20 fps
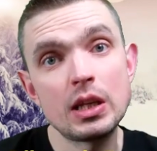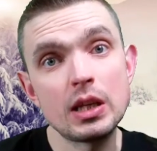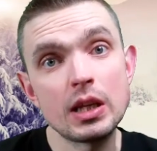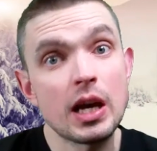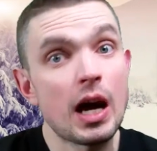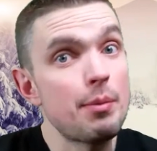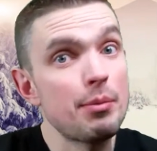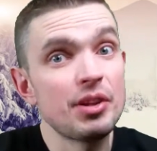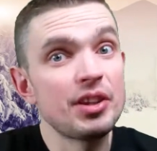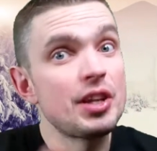
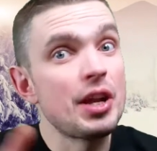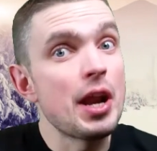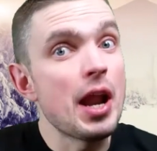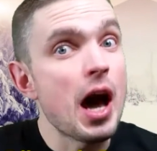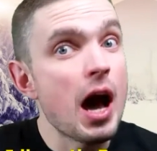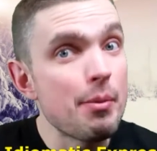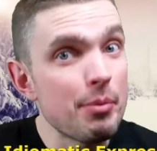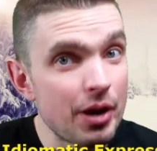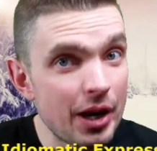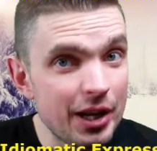common
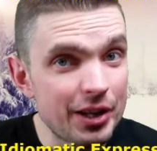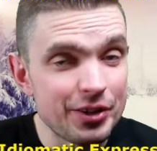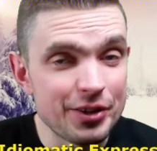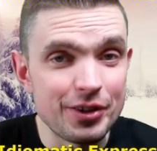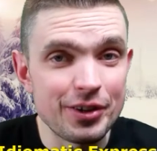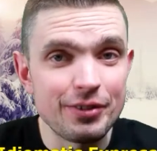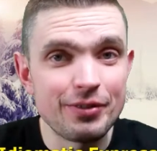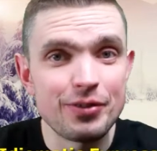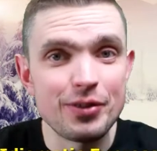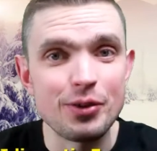
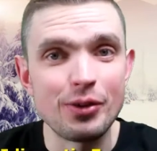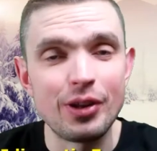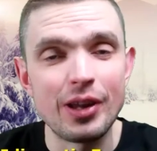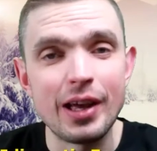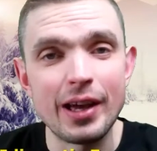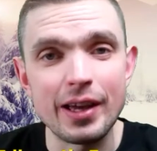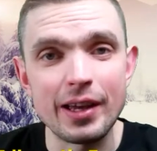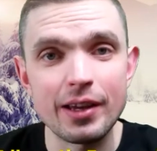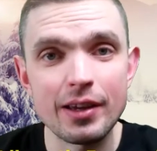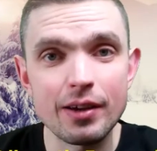denominator, if you
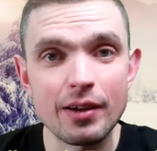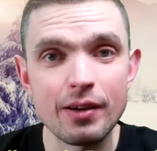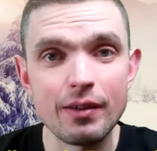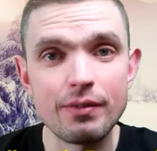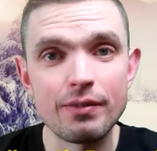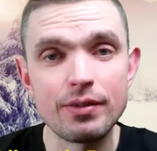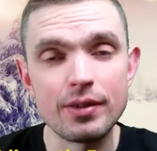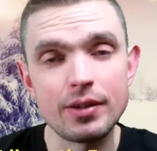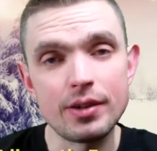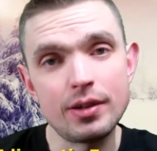like,
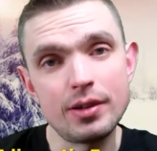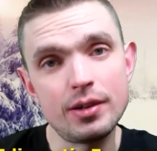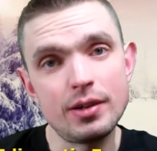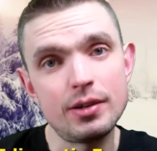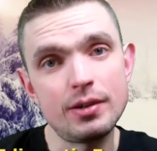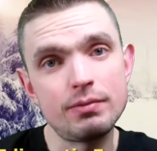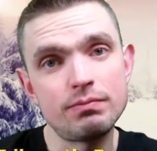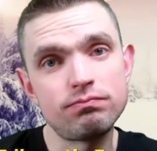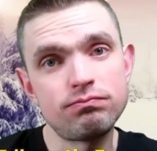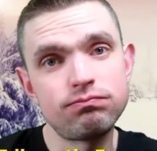of
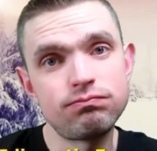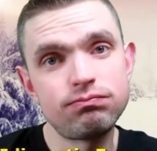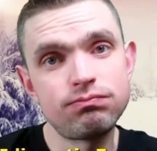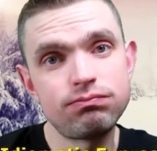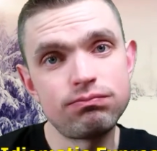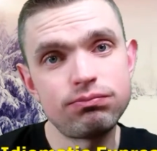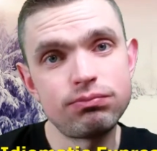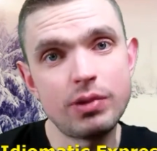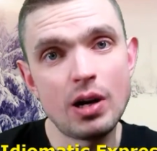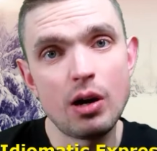
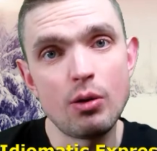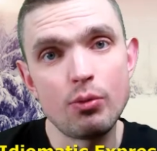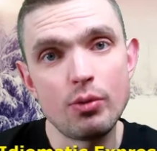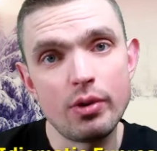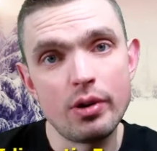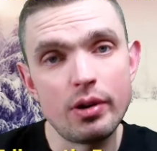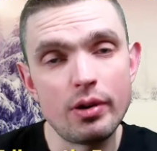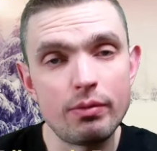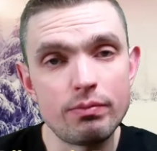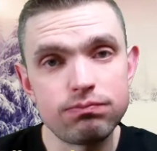
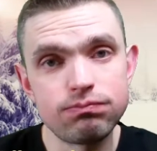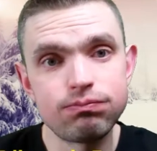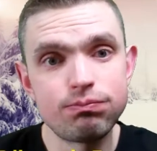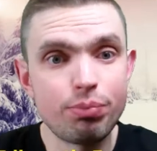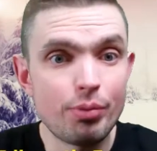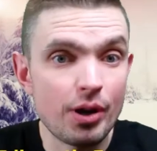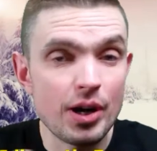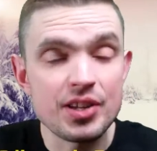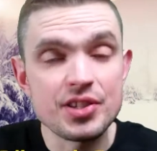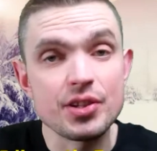our
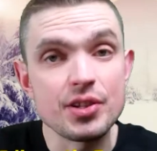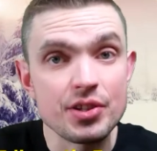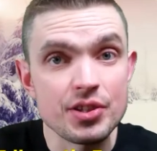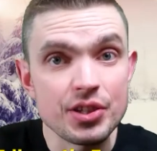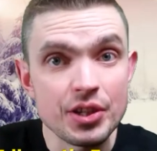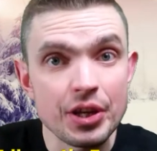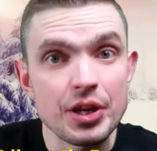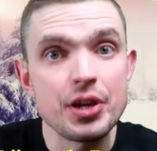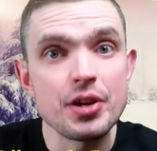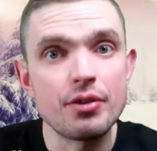presence
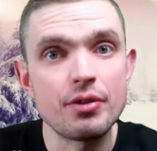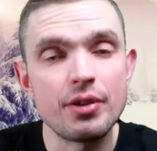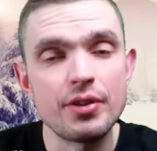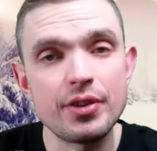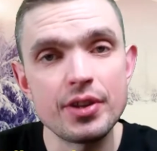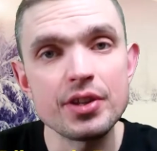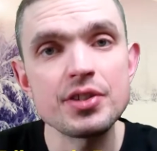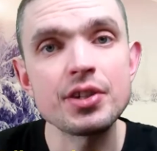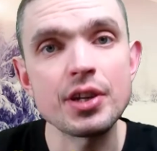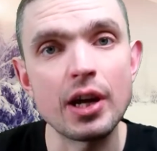here in
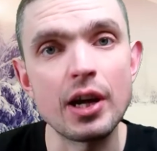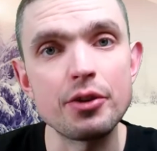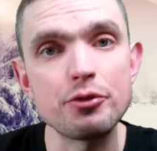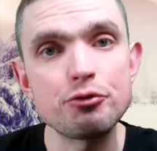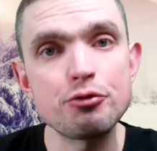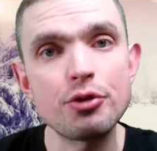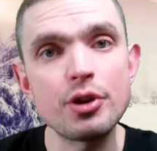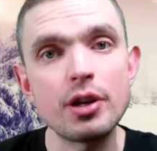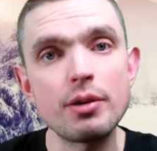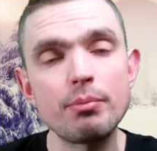this
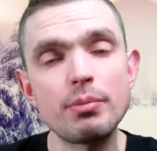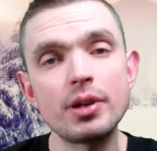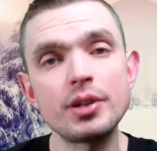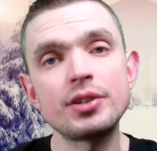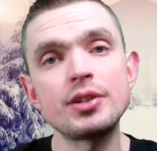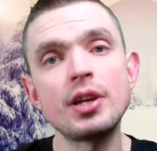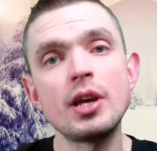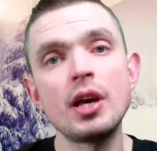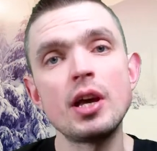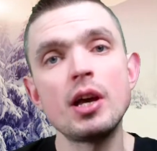country. But
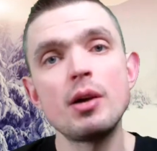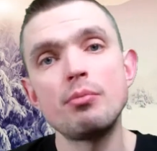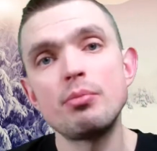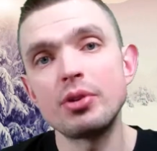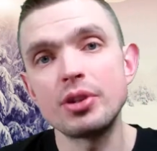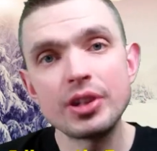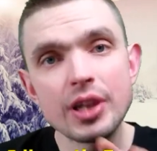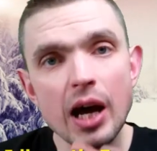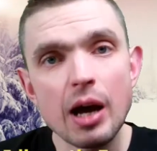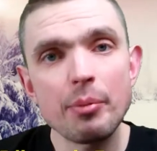
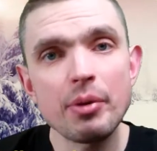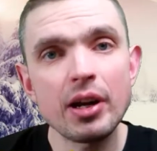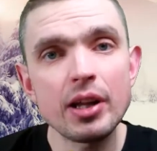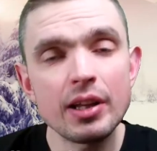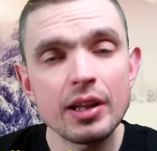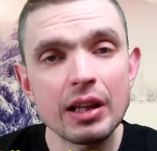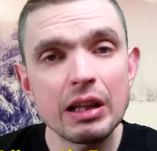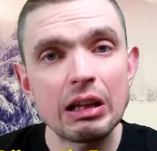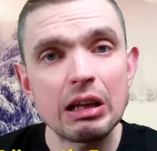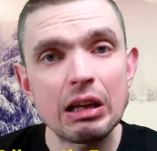
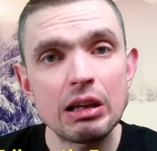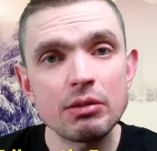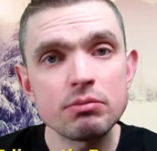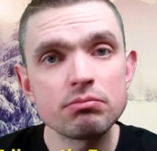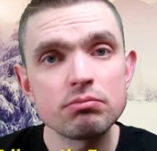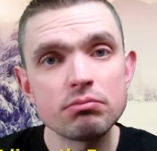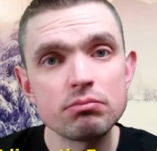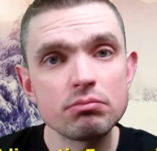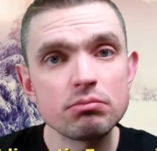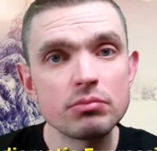
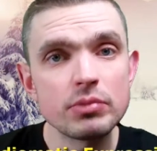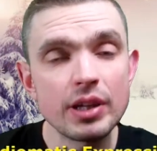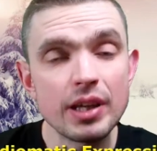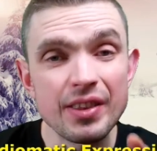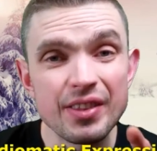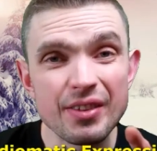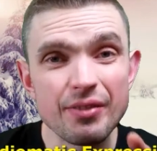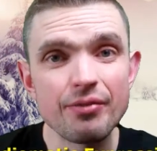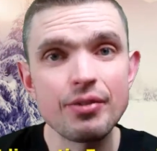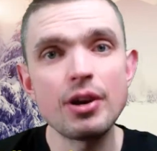predominantly,
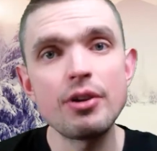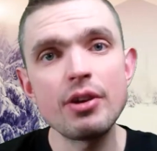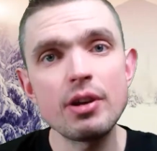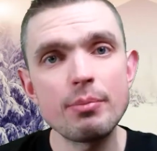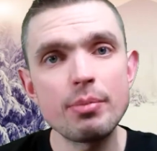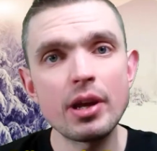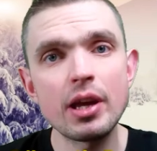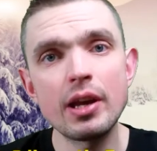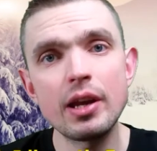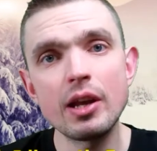in the very
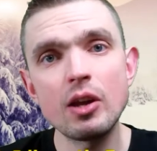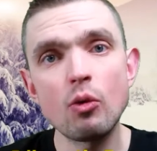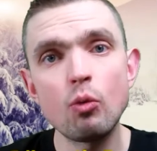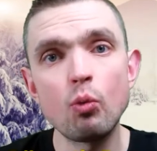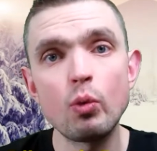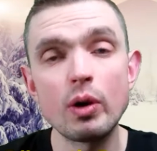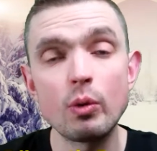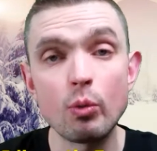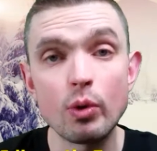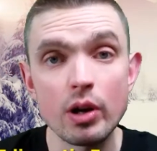beginning,
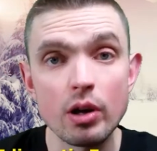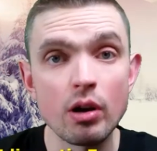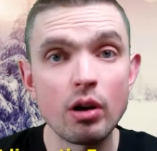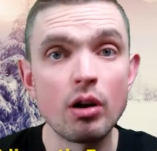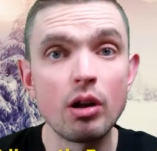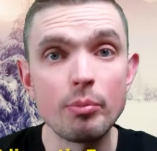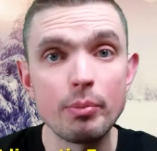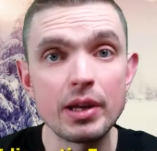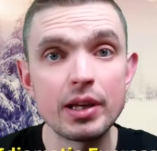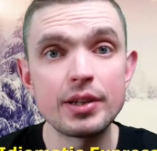when we
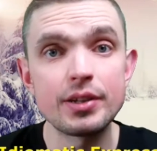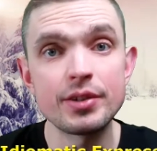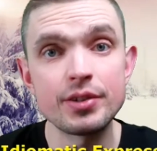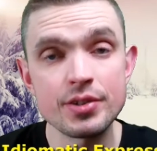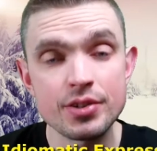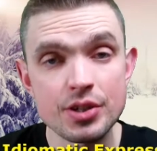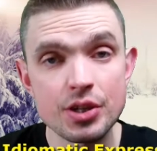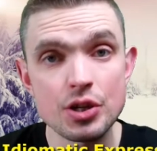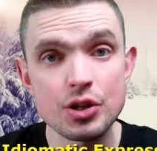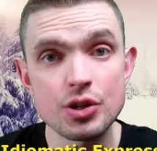all made the
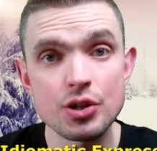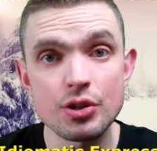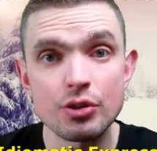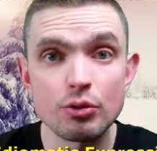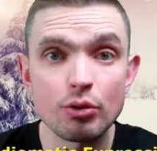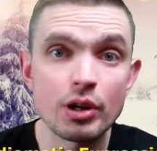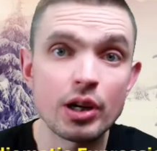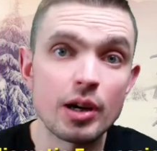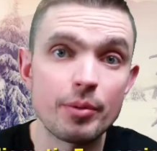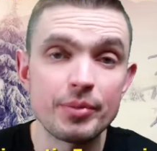decision
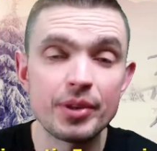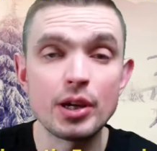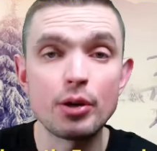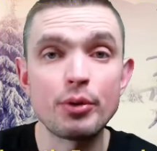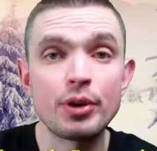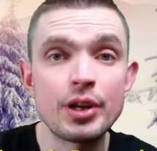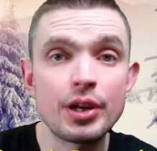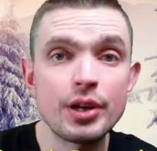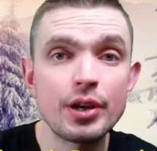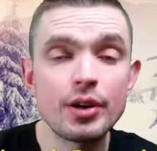to come
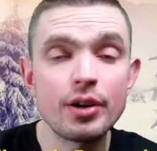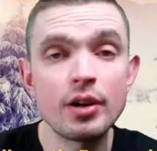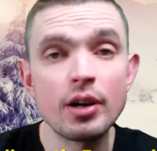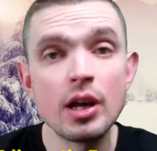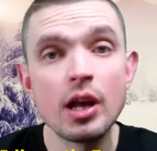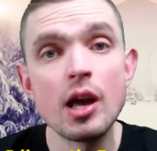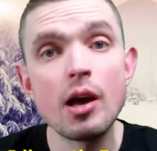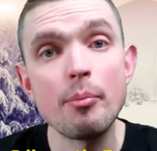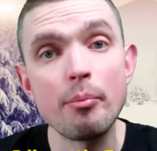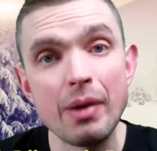down here,
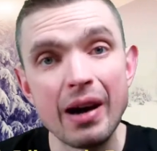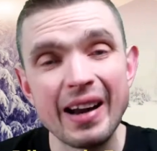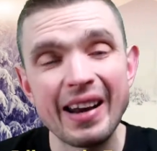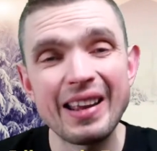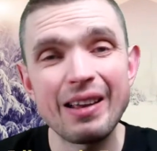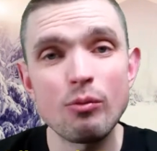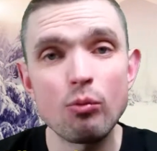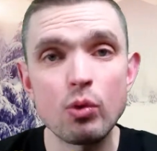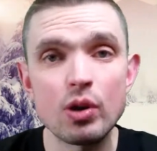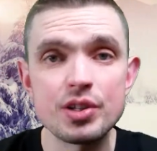
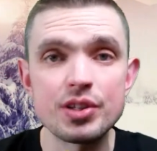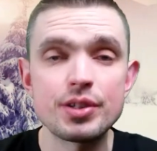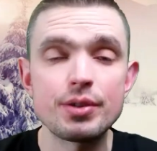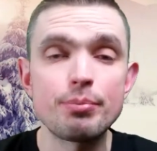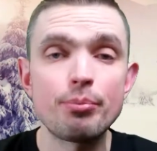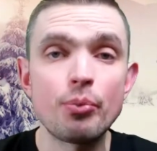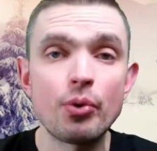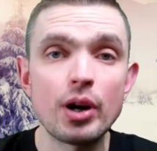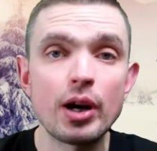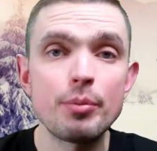money was the
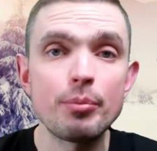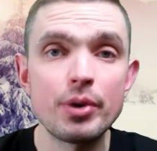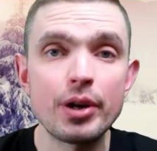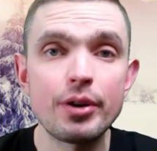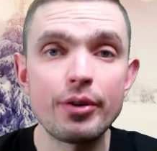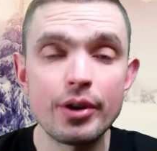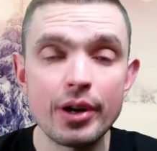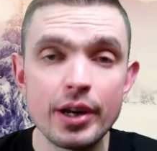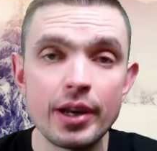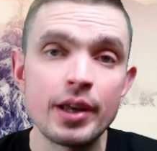
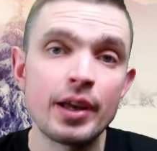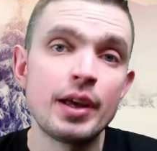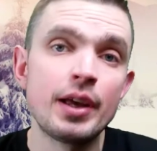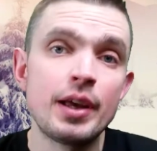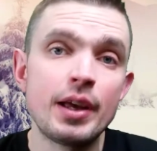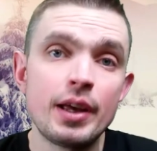primary